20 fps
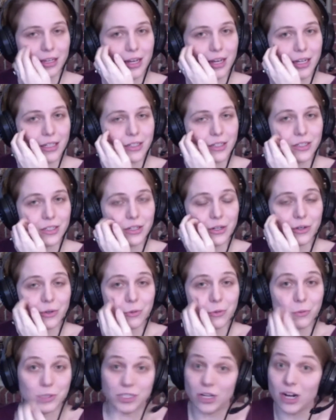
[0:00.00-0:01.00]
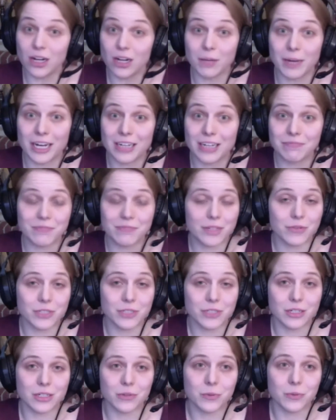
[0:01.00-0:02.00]
And so we talk about it every
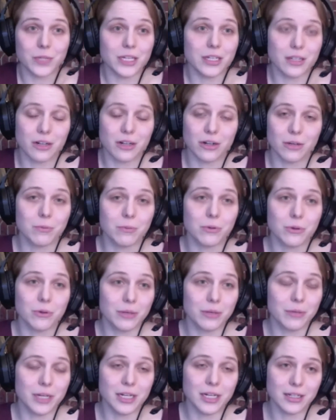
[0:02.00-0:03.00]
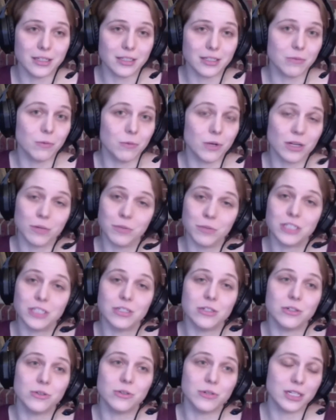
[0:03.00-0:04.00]
single week at our employee meetings, and what can we
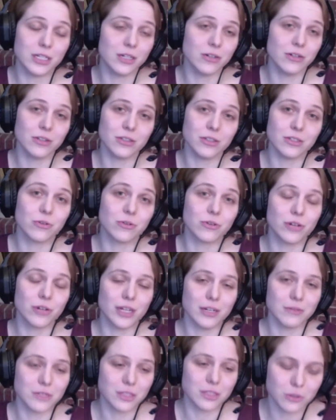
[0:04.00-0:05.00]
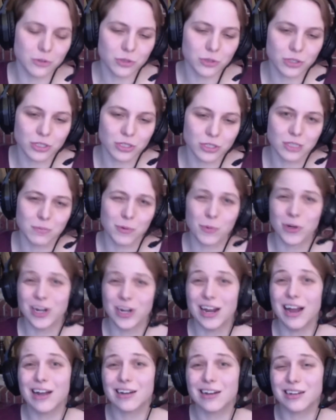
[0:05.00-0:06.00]
do, and here are the creative solutions, but we're
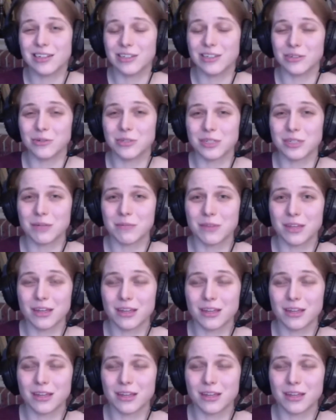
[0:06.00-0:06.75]
not going to do something